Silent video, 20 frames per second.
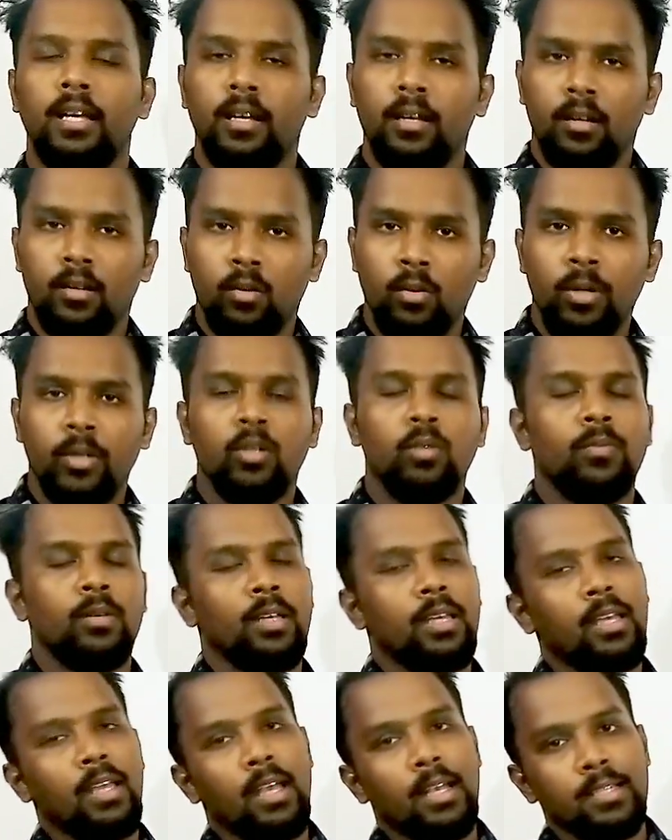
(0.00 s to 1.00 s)
Going to
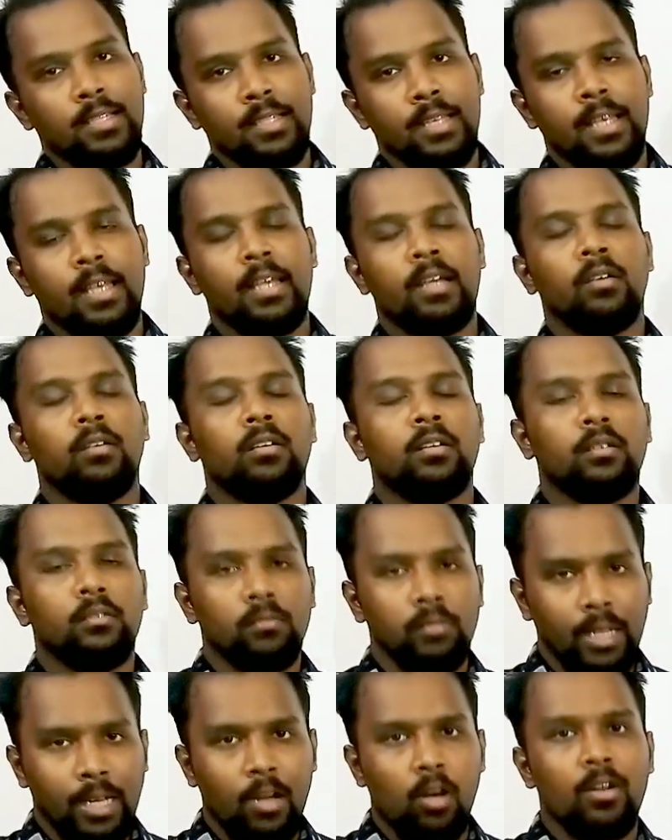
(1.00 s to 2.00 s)
be as a
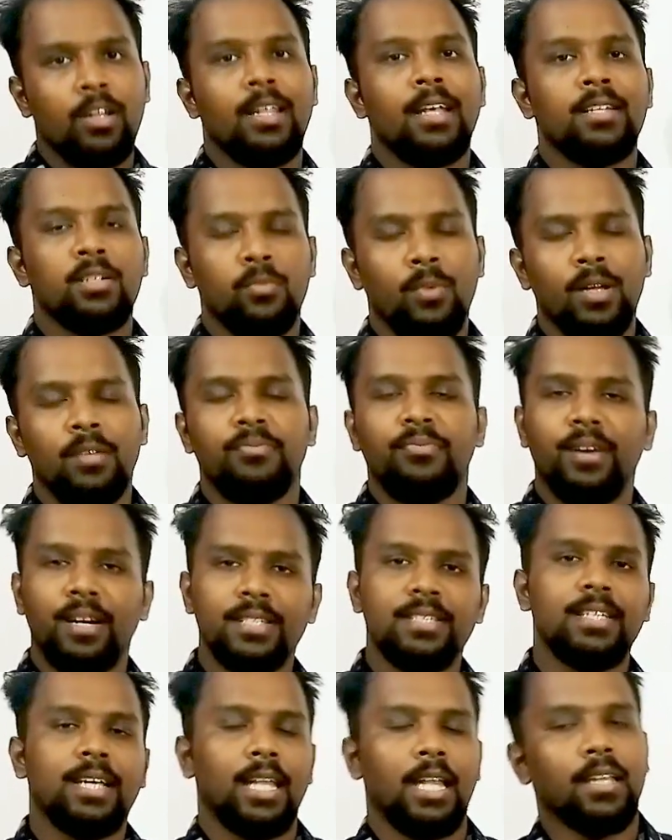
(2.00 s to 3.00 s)
recorded as a what? First,
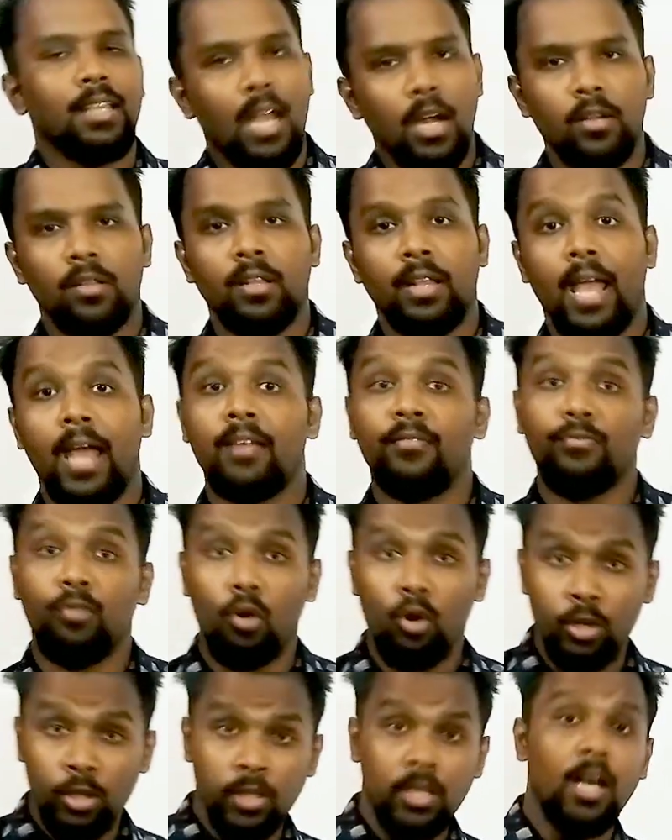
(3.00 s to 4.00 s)
second, third winner. And for
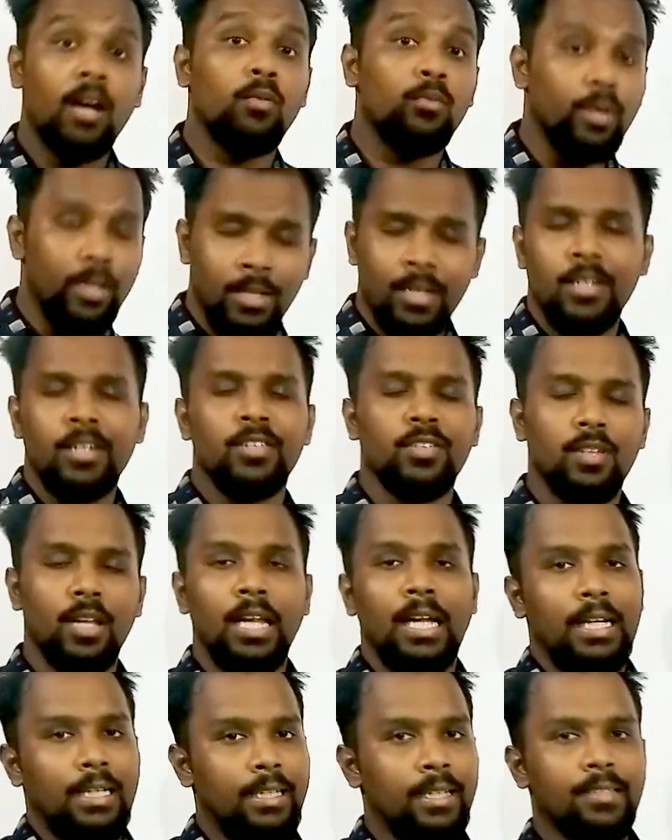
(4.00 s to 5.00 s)
the winners,
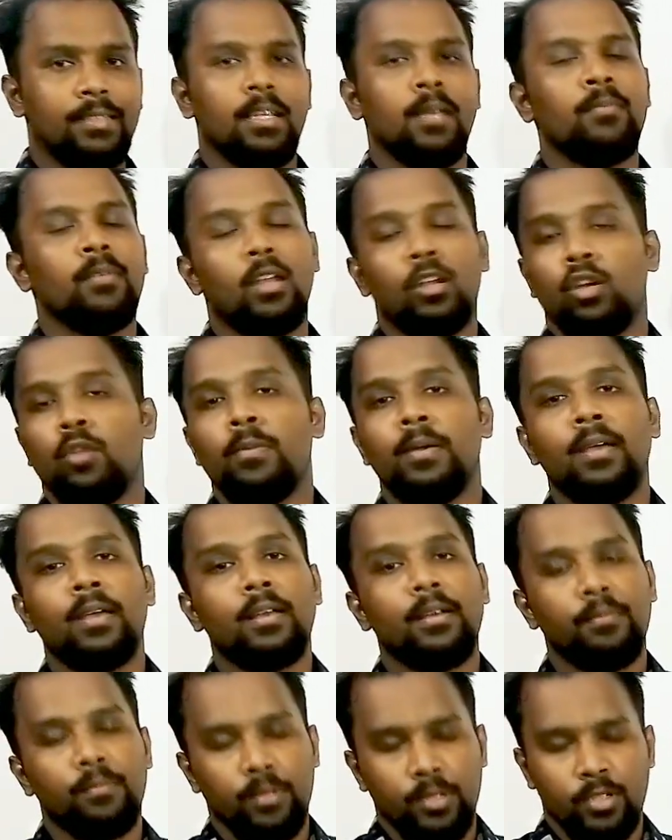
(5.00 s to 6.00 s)
this time there will
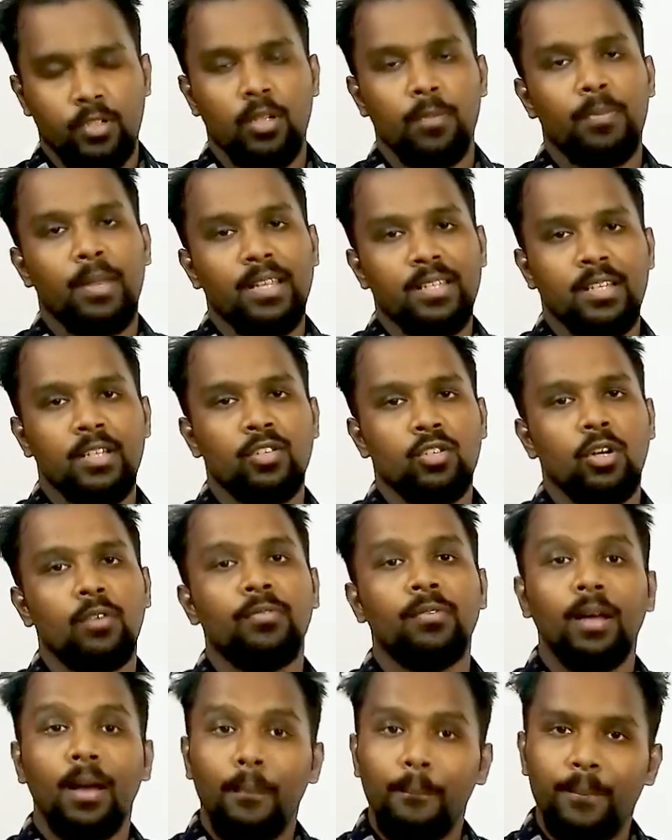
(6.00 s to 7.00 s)
be actually presence
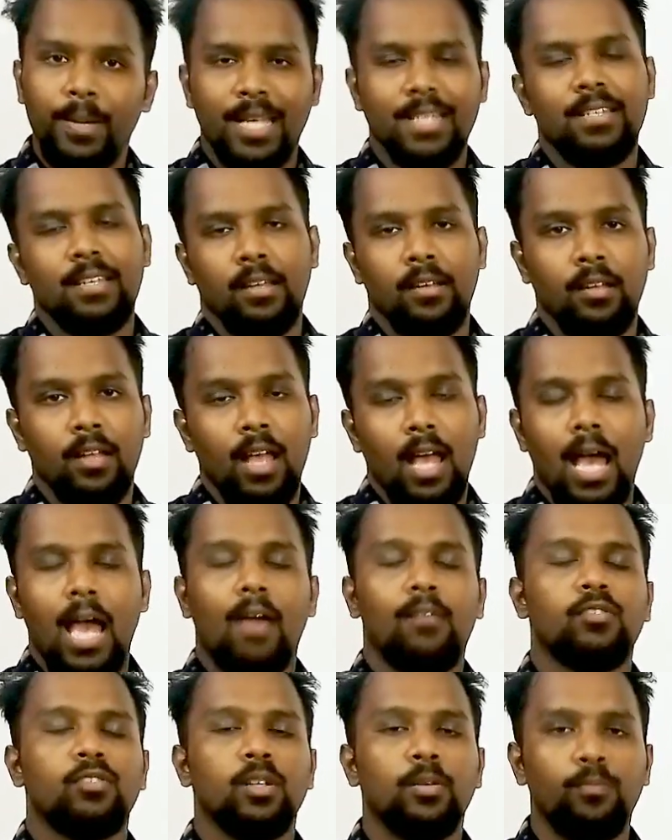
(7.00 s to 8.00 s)
of present. I
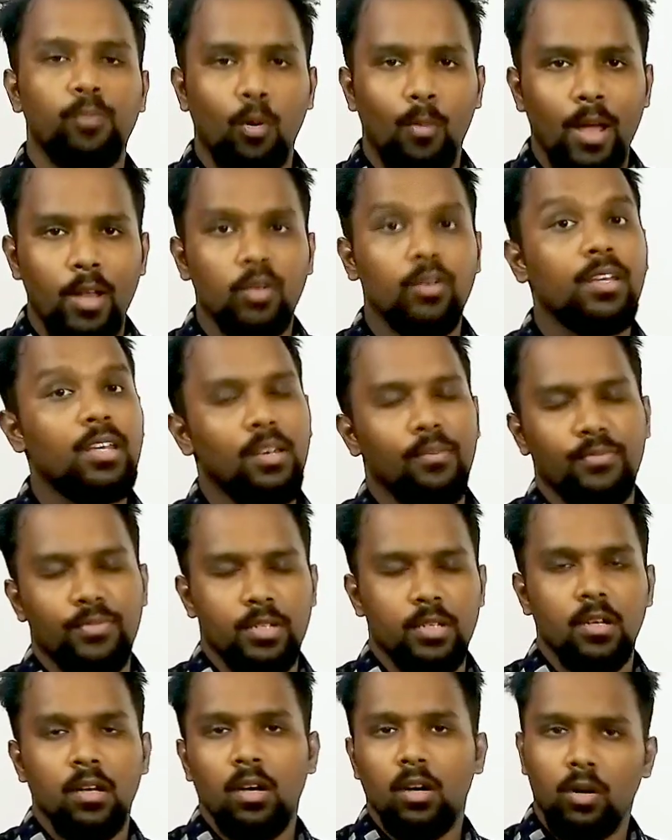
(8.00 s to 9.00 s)
will still provide you gifts.
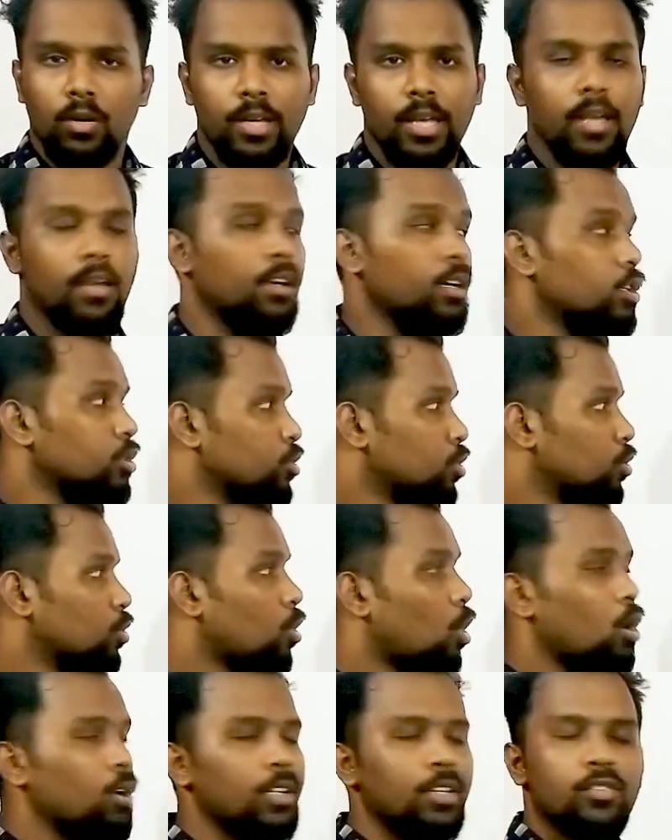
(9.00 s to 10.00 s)
Okay, so
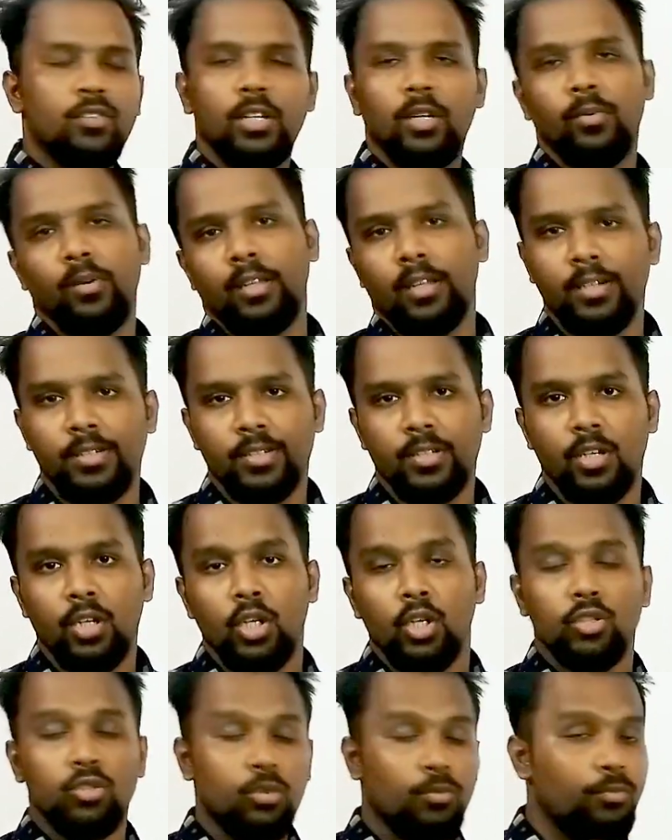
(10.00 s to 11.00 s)
all the 3 winners.
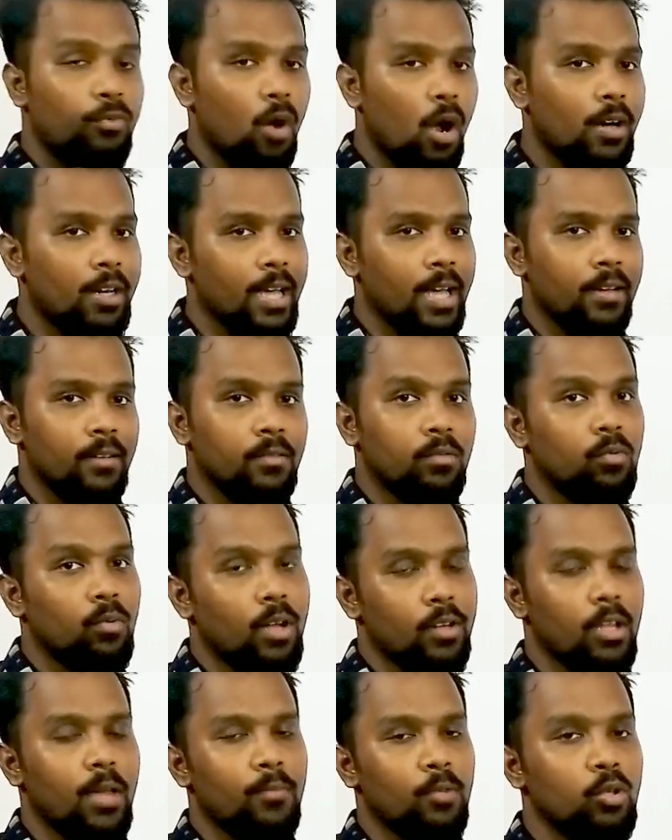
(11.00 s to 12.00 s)
So for that, what
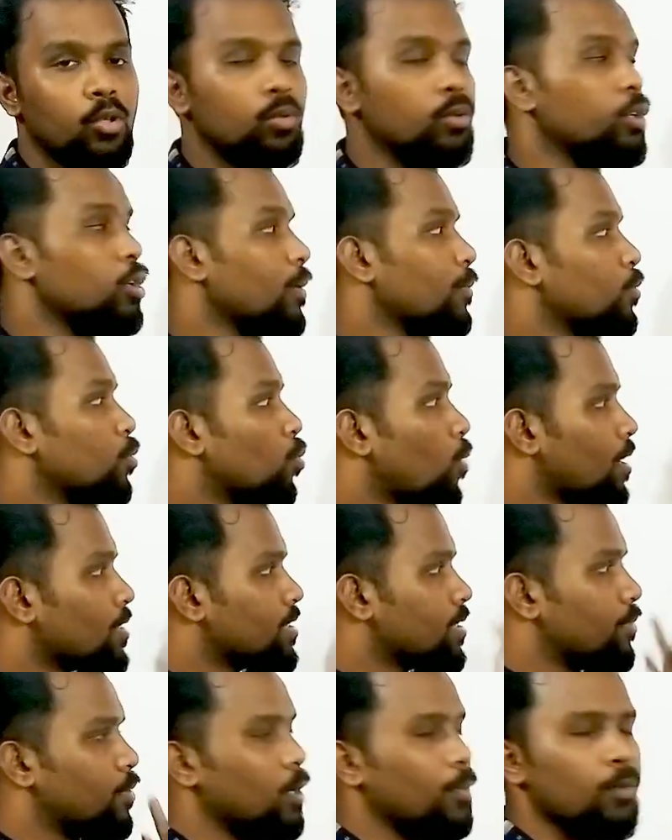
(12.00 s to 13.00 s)
you have to do, you have to watch the
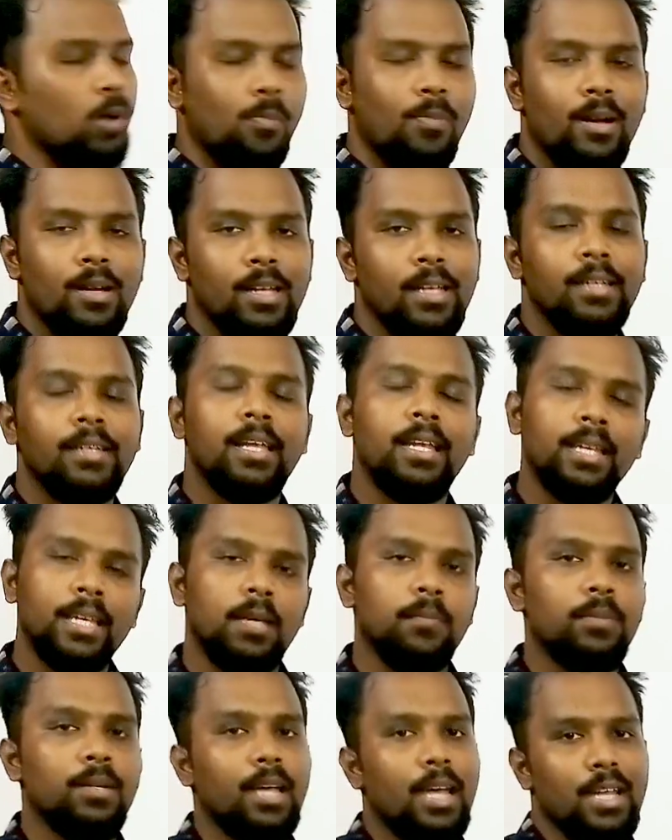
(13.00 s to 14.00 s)
video properly, then give
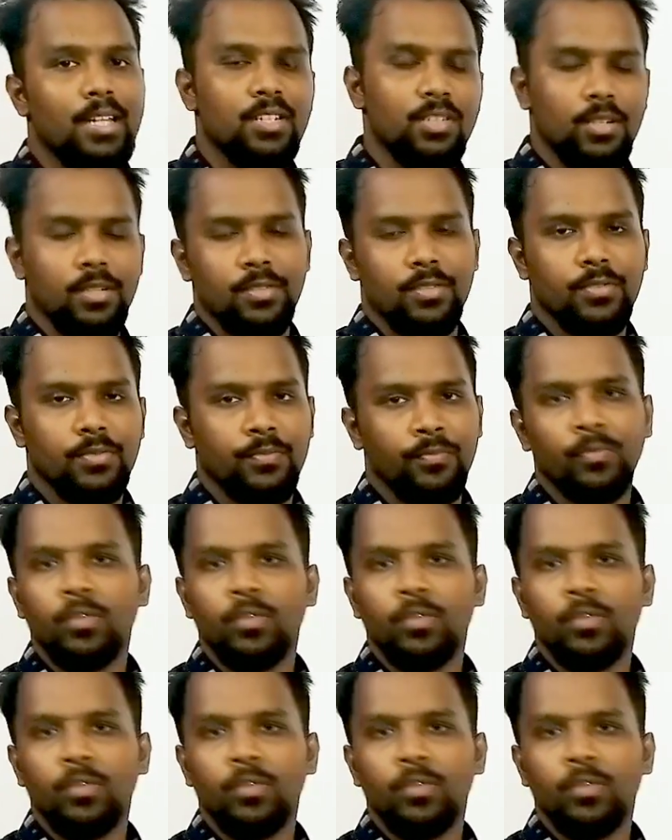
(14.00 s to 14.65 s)
me the answers.